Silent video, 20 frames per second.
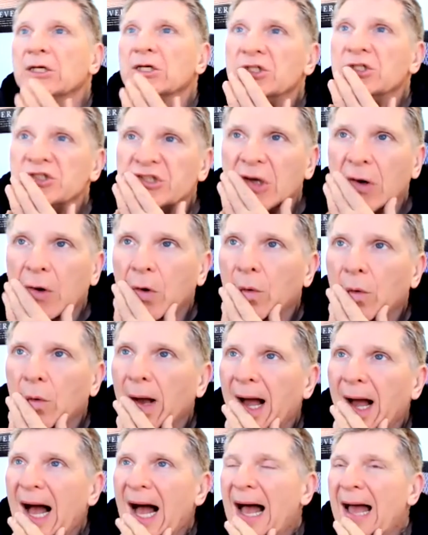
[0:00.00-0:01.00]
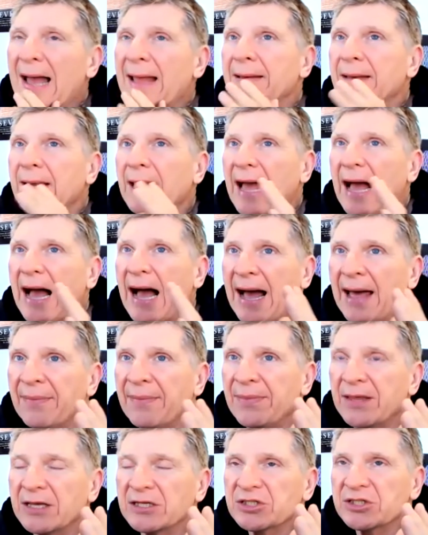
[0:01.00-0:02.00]
So on
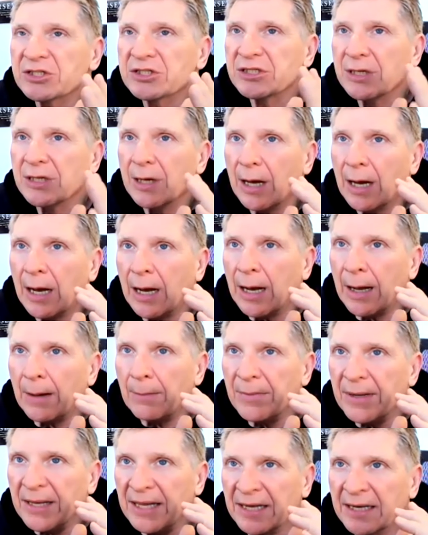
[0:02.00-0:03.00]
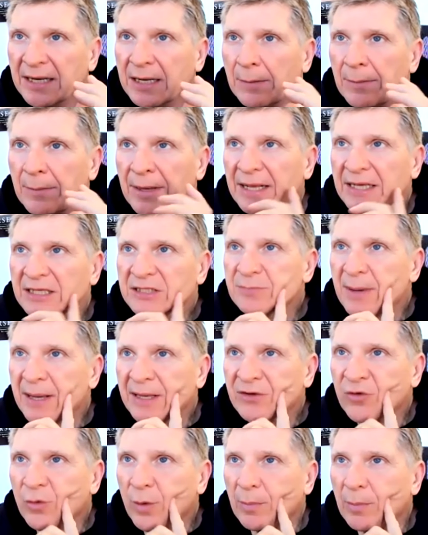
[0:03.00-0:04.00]
this income and
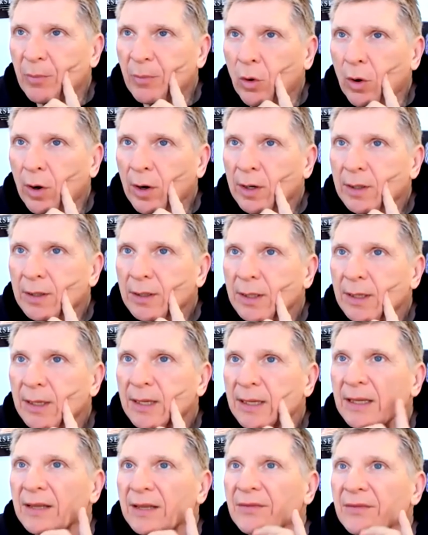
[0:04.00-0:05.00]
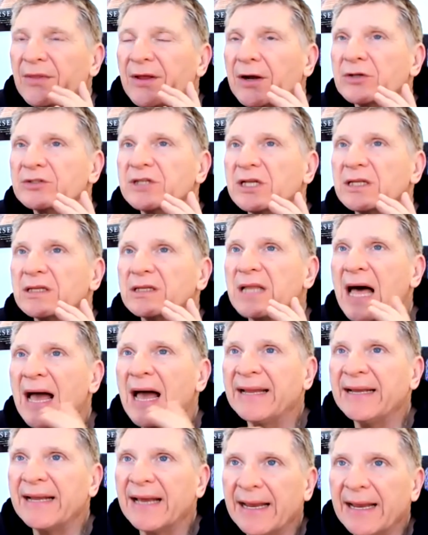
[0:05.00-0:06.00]
expense report, there's a
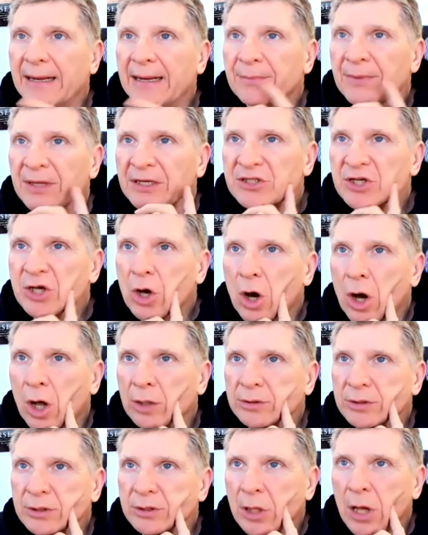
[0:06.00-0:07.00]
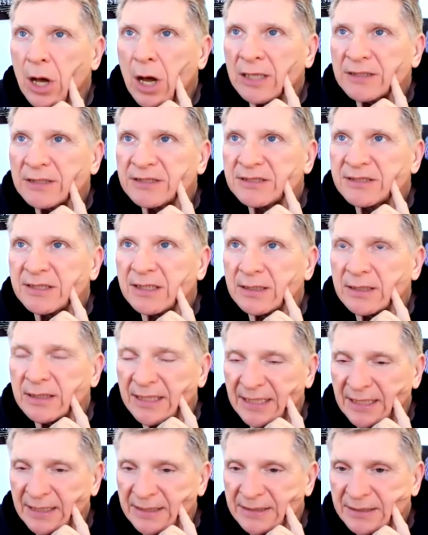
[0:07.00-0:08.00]
line item that's called loss to
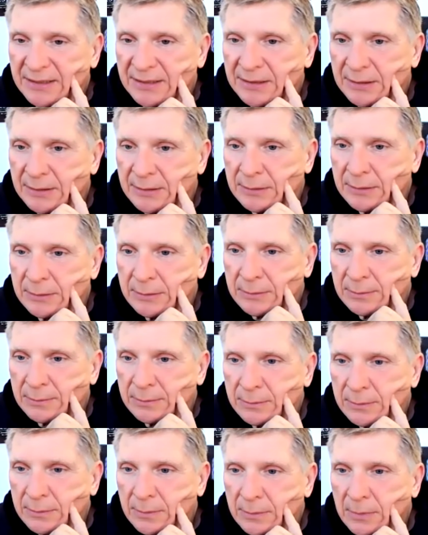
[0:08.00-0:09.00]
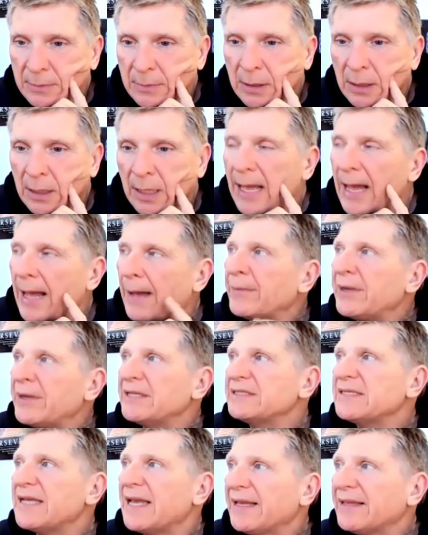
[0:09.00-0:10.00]
lease. I'm going
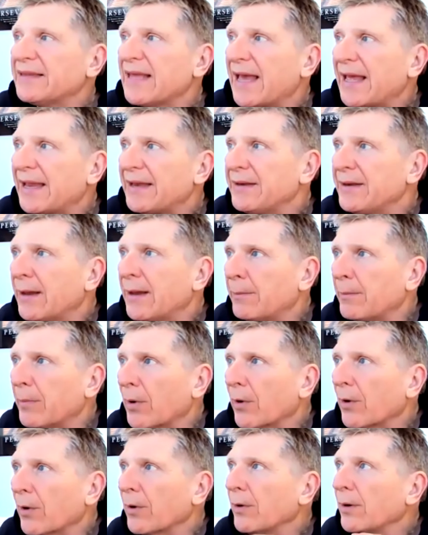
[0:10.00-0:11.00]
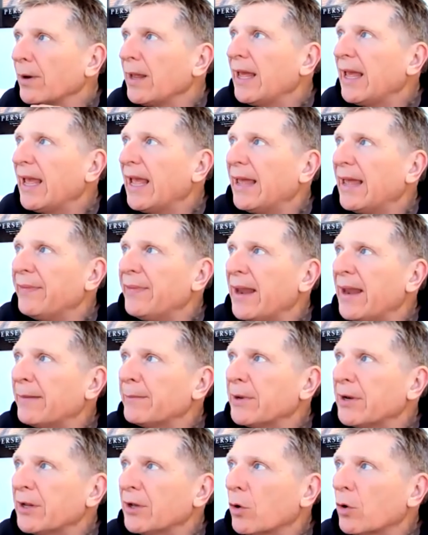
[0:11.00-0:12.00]
to take that number and then I'm
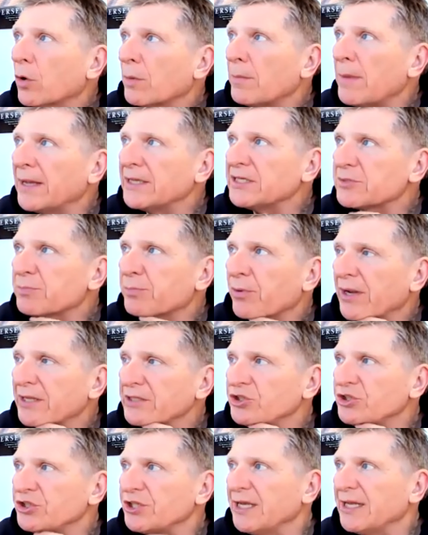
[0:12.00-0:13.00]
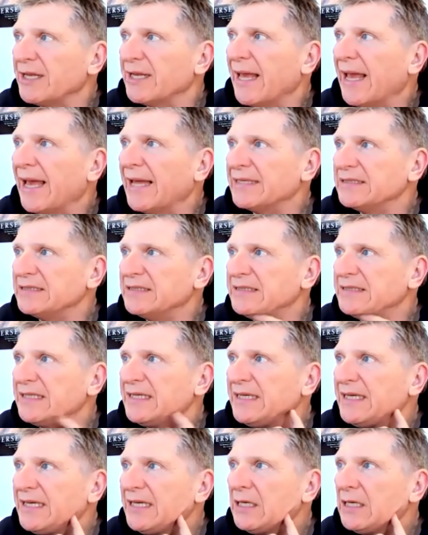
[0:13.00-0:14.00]
going to go to my spreadsheet at
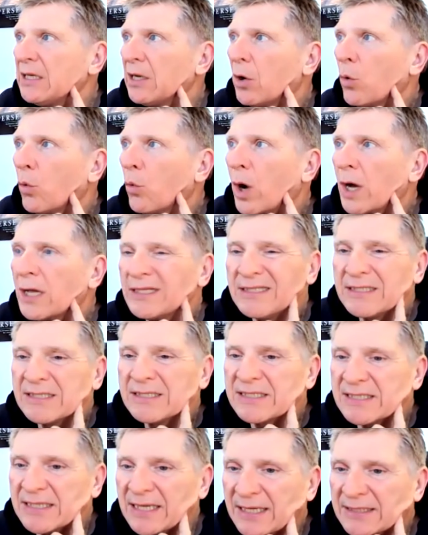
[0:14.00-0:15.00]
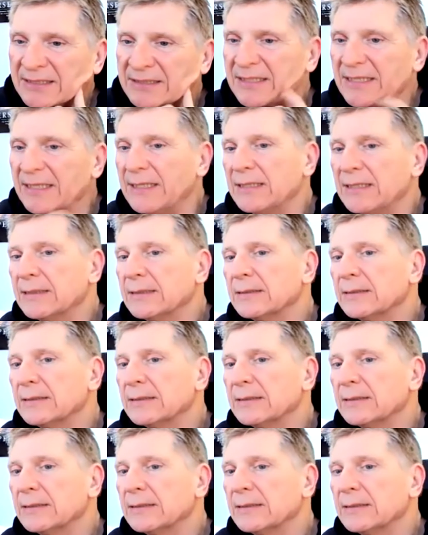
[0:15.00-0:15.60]
D160.